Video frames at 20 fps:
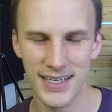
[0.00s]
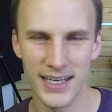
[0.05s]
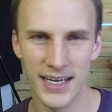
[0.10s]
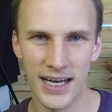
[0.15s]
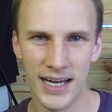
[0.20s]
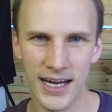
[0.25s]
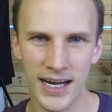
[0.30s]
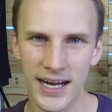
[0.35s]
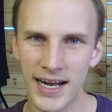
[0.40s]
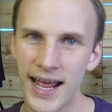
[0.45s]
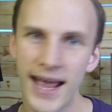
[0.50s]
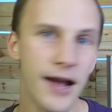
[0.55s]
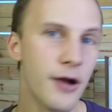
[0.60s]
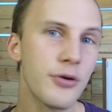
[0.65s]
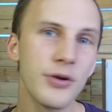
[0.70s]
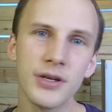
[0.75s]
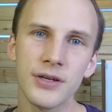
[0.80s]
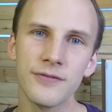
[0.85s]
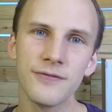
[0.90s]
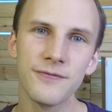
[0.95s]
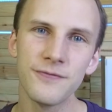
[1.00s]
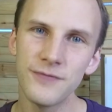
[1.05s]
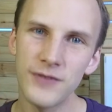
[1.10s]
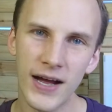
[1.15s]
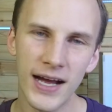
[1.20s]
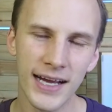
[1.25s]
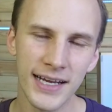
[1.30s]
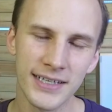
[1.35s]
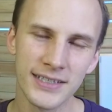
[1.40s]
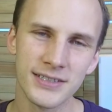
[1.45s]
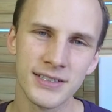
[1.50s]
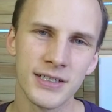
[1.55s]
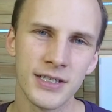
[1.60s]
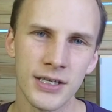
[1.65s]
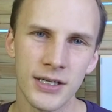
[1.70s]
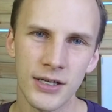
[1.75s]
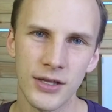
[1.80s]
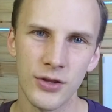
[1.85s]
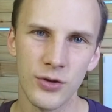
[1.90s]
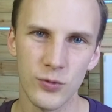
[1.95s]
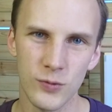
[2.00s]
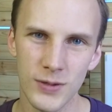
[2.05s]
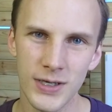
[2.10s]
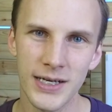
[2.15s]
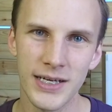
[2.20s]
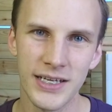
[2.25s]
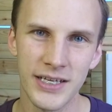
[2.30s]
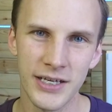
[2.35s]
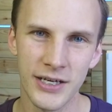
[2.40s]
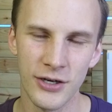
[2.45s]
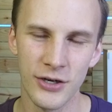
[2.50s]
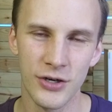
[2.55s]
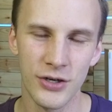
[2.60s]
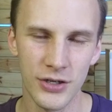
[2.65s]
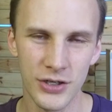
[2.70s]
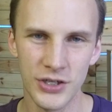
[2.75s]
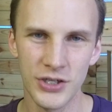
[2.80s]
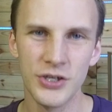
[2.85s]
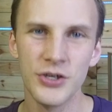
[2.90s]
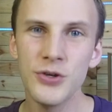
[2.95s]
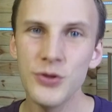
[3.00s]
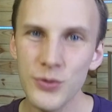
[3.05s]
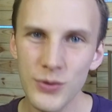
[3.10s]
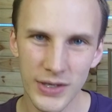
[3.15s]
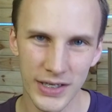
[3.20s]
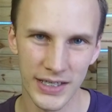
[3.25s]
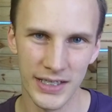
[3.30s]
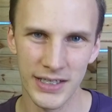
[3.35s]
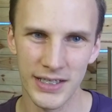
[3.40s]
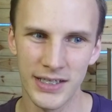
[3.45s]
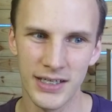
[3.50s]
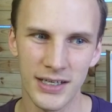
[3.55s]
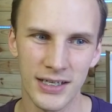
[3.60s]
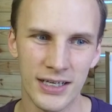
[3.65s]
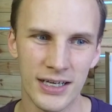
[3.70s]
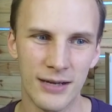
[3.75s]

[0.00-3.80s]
and how to find the right gear you need